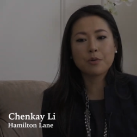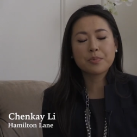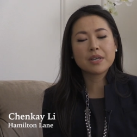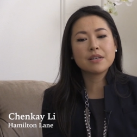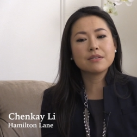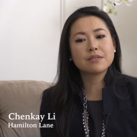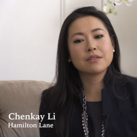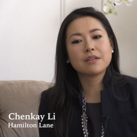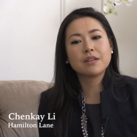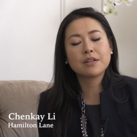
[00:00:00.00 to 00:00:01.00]

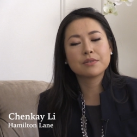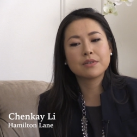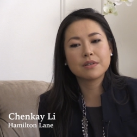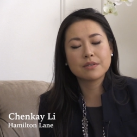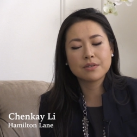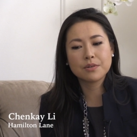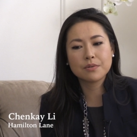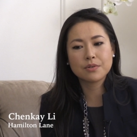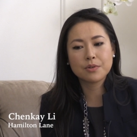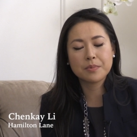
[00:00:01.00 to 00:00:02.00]
LPs, you know,
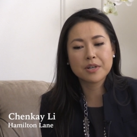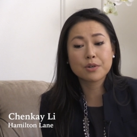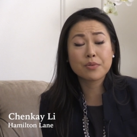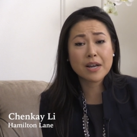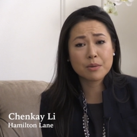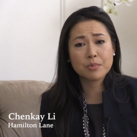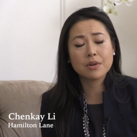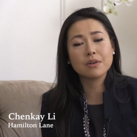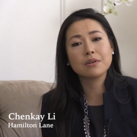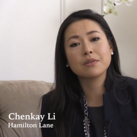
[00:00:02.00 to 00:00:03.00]
to be a
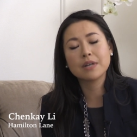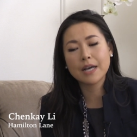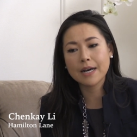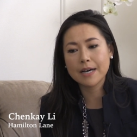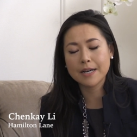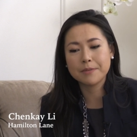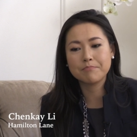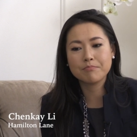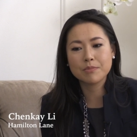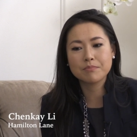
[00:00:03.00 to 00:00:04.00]
credible
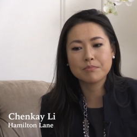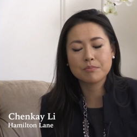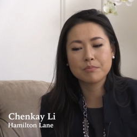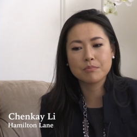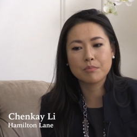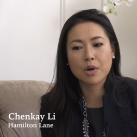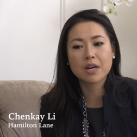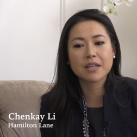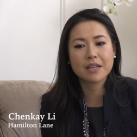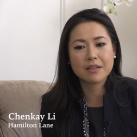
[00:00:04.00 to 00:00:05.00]

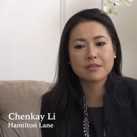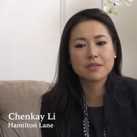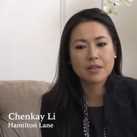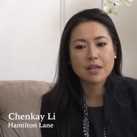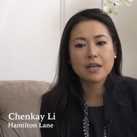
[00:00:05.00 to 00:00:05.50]
market